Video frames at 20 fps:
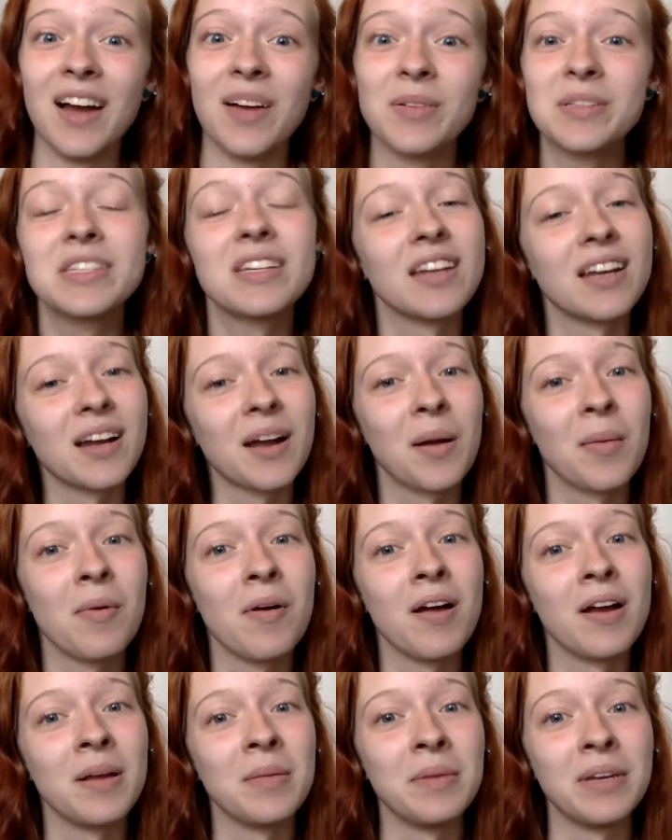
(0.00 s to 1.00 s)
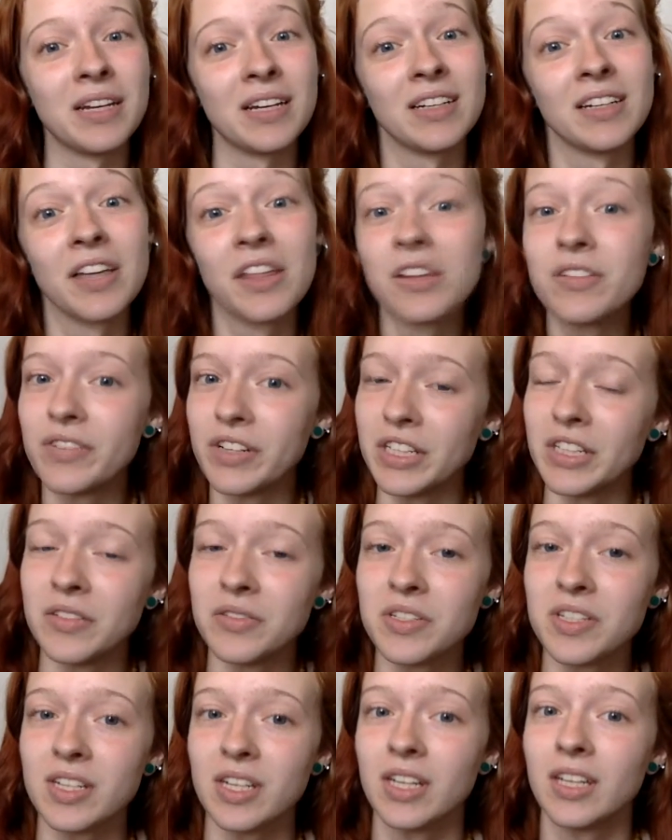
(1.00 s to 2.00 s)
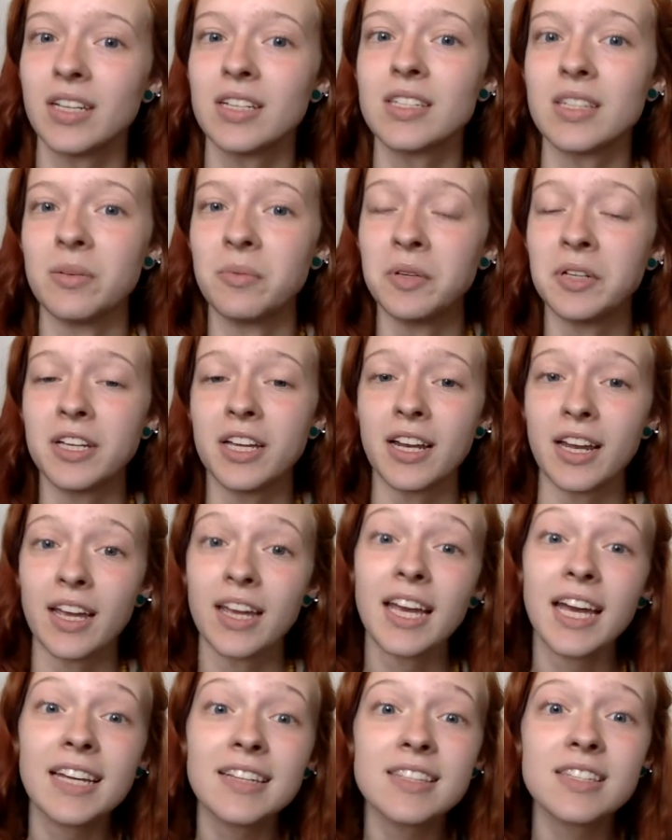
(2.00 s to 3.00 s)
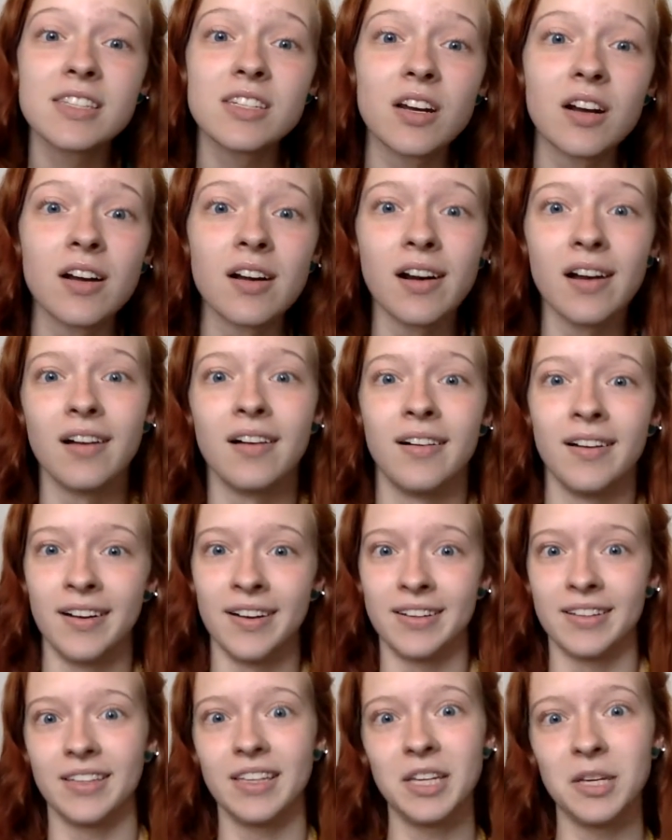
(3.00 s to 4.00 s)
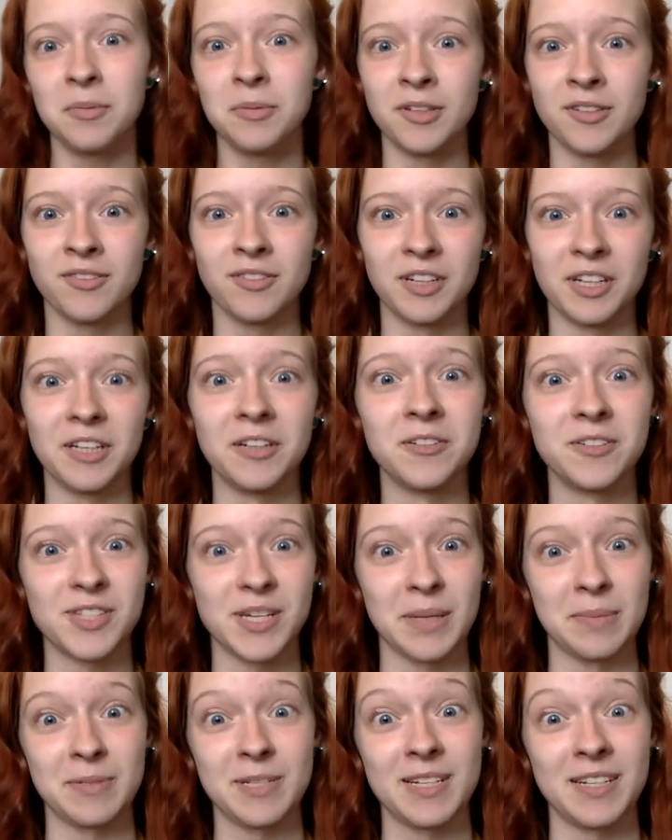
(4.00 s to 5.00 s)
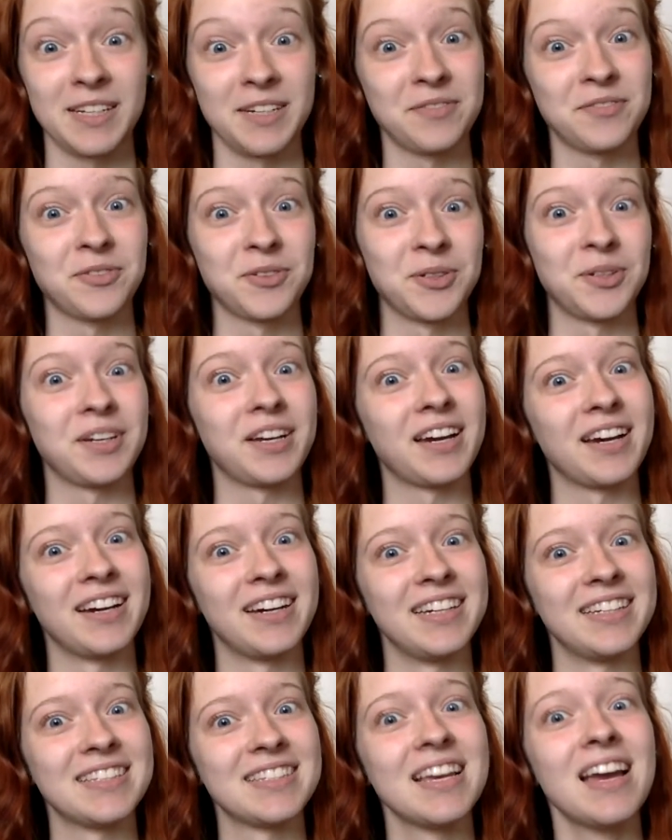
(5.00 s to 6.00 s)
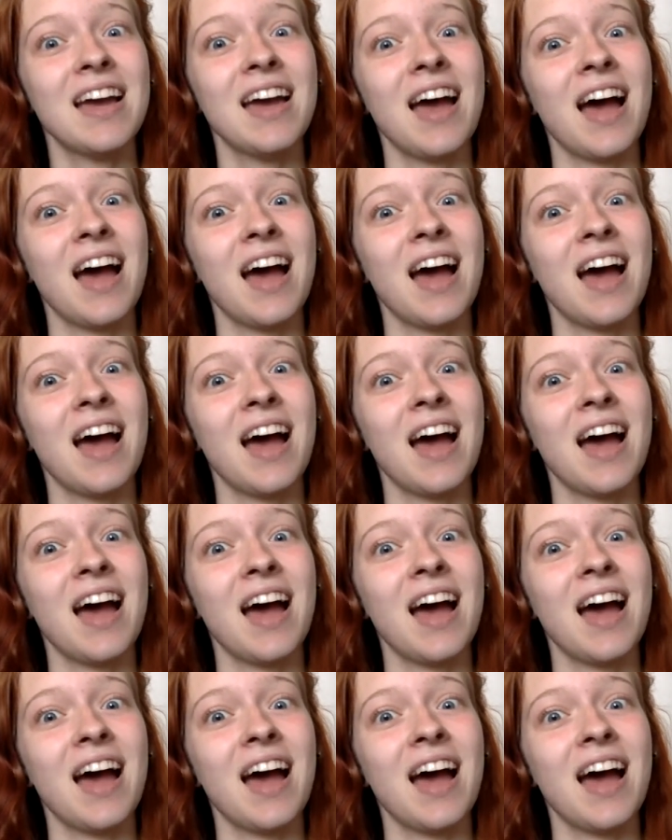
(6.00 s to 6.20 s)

I was gonna come on and make another video today because I want to get a head start on keeping videos up to date for you guys.